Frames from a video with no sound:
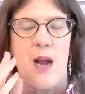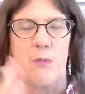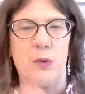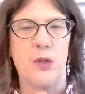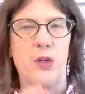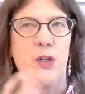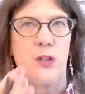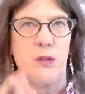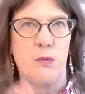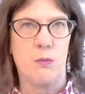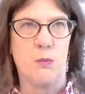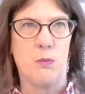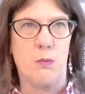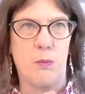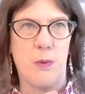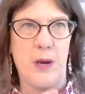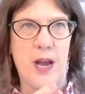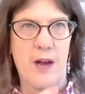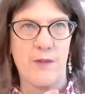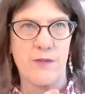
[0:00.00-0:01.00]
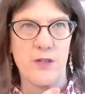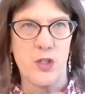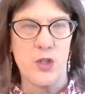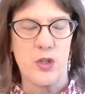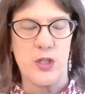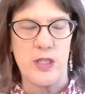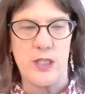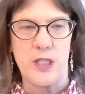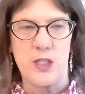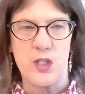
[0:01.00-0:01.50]
and we have to
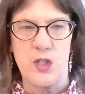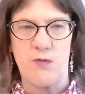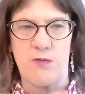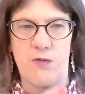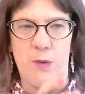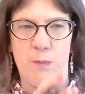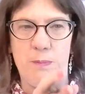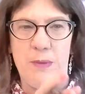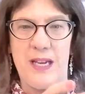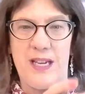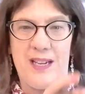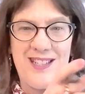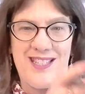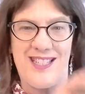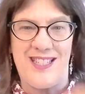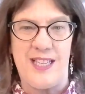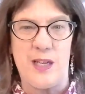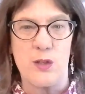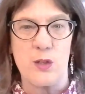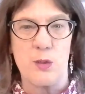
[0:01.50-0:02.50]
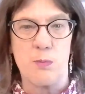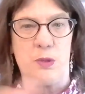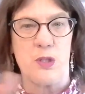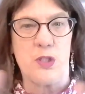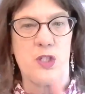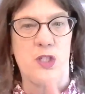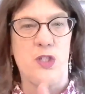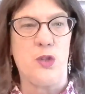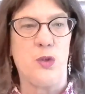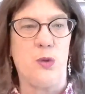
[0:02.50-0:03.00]
transition from being a
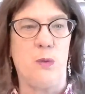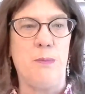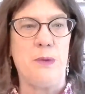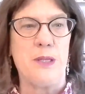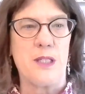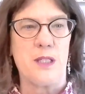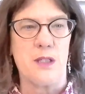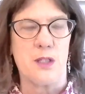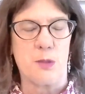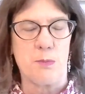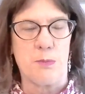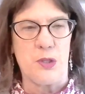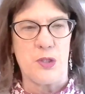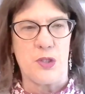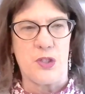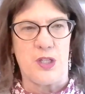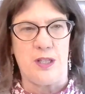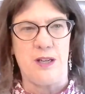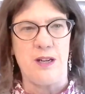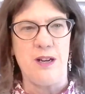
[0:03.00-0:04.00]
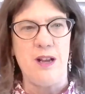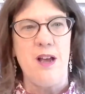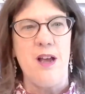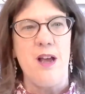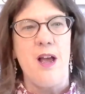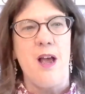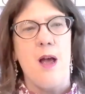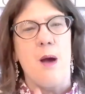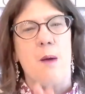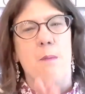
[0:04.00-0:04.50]
salesperson to a business person.
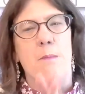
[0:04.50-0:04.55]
